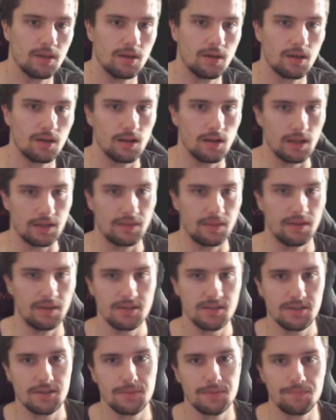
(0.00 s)
like
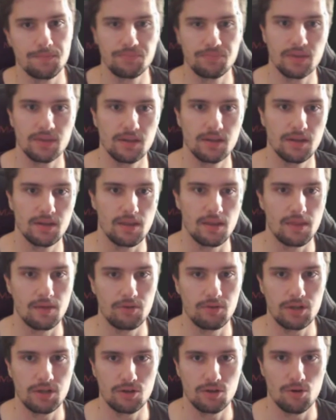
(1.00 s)
this. And
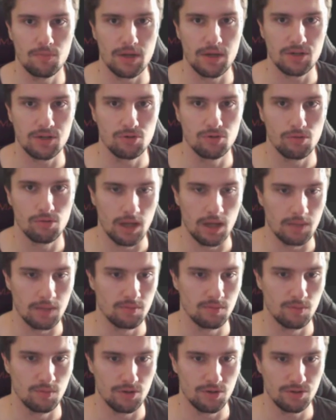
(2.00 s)
then we can go back to our
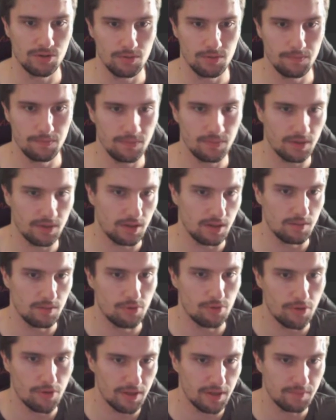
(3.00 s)
app module,
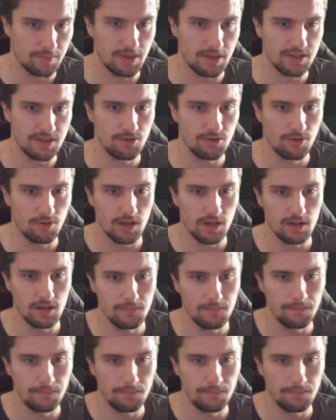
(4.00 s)
import that base URL.